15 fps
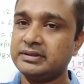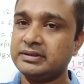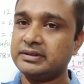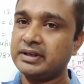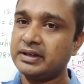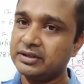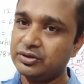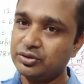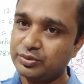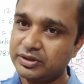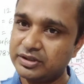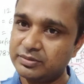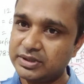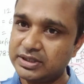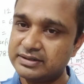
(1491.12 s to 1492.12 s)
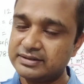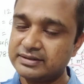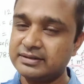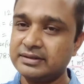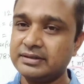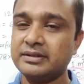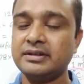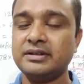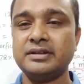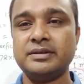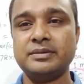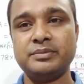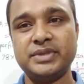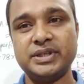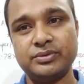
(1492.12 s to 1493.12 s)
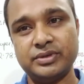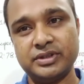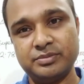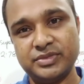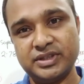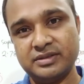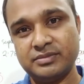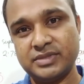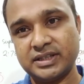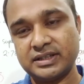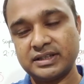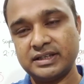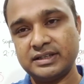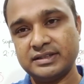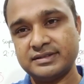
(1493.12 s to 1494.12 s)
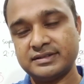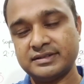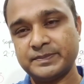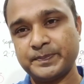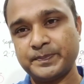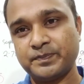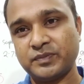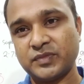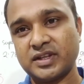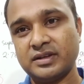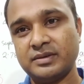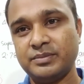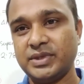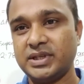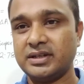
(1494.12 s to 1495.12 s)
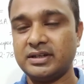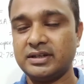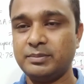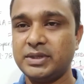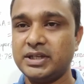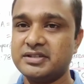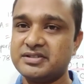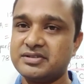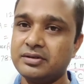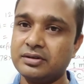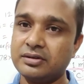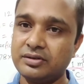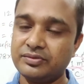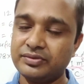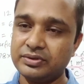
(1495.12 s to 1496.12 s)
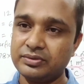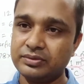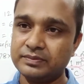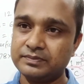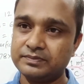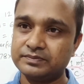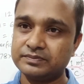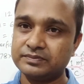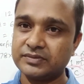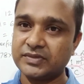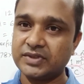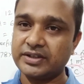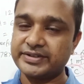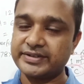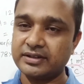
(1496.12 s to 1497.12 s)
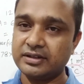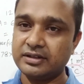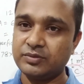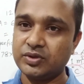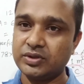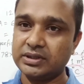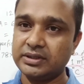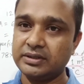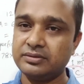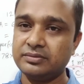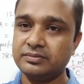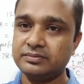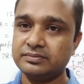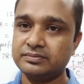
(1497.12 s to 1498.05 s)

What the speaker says: Thank you very much being with me in my class. May Allah bless all of you. Assalamu alaikum.